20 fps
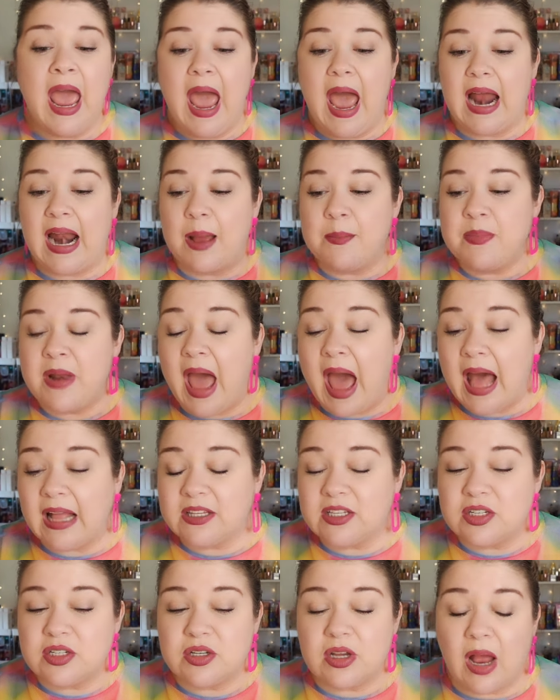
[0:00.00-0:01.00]
And I'm not,
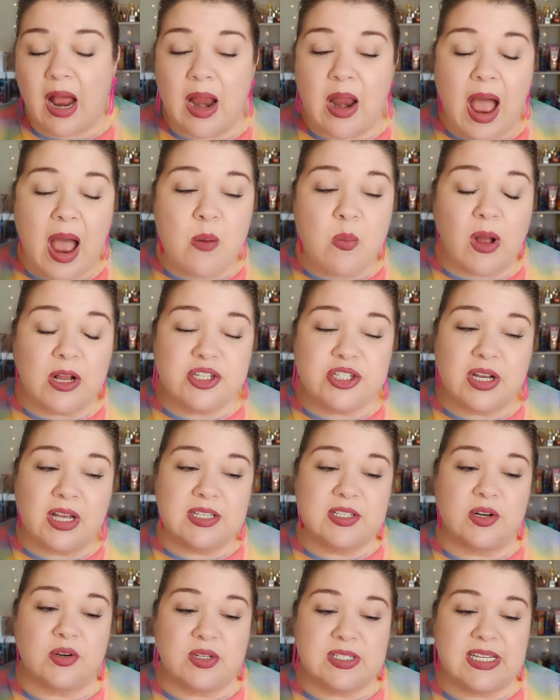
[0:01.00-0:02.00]
I want you
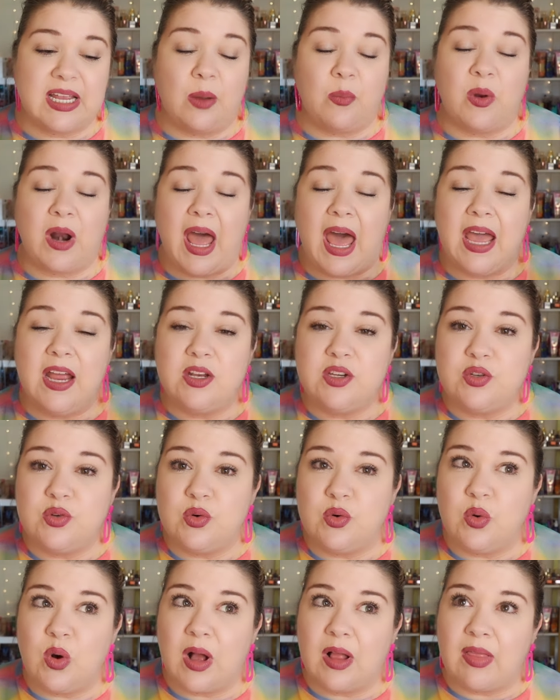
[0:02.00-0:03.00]
guys to understand, when I
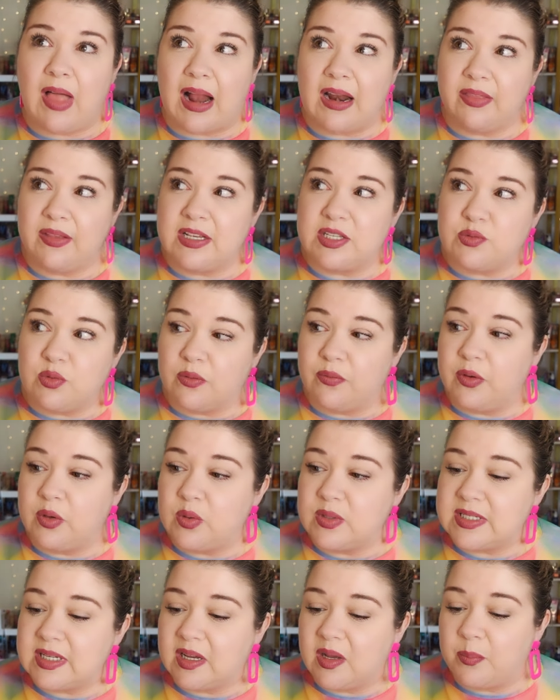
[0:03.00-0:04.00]
do a lot of these
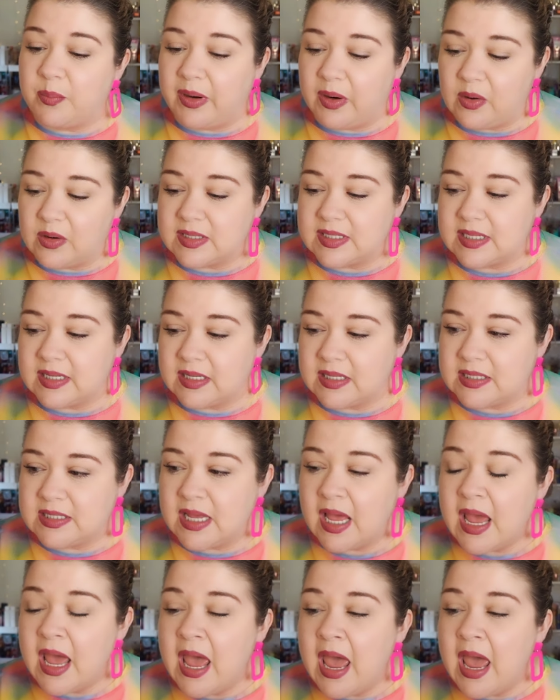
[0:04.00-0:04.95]
reviews and comparisons,